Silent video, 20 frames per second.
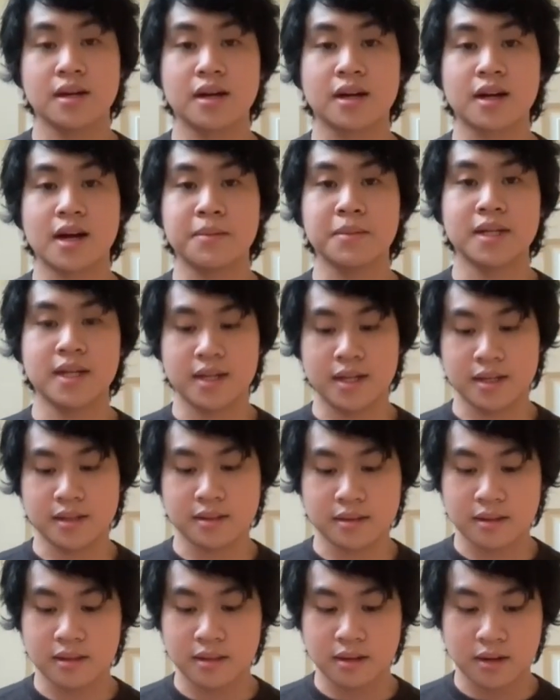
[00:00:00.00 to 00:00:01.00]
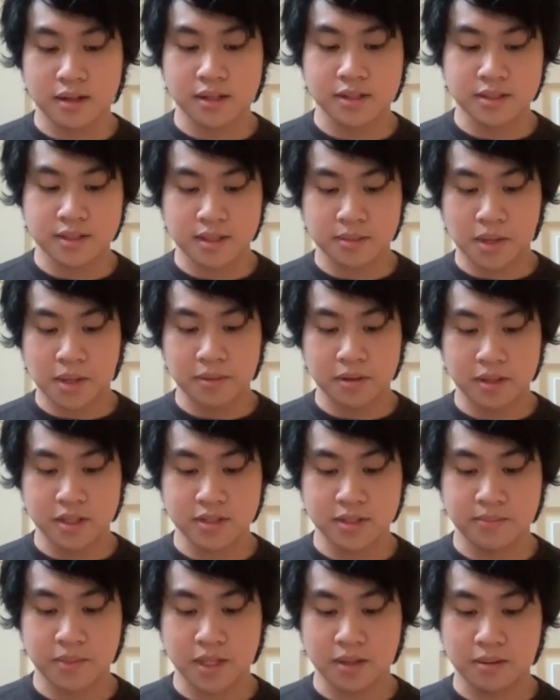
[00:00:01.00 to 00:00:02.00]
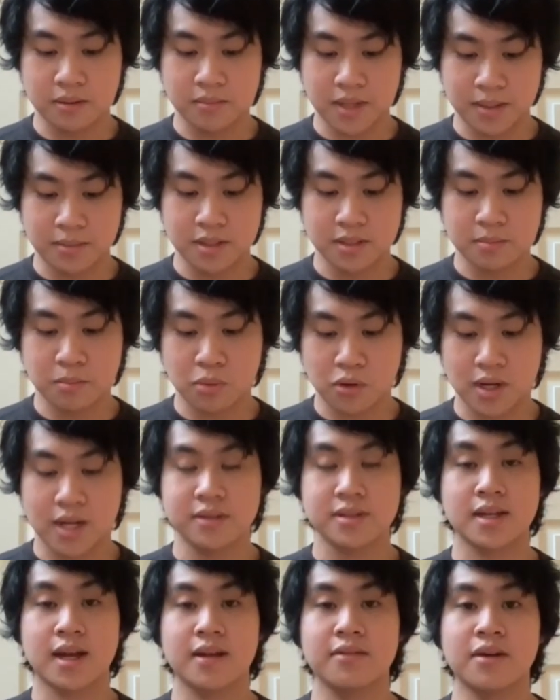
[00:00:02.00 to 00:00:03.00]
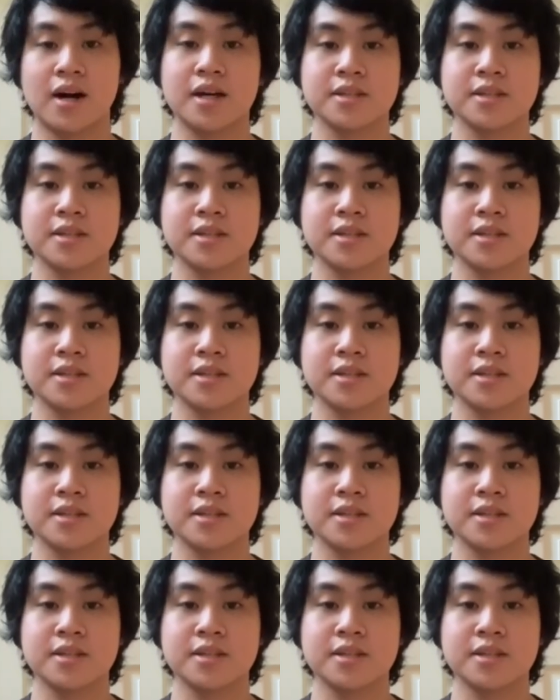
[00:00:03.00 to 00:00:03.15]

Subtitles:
accommodating the large population of babies born outside of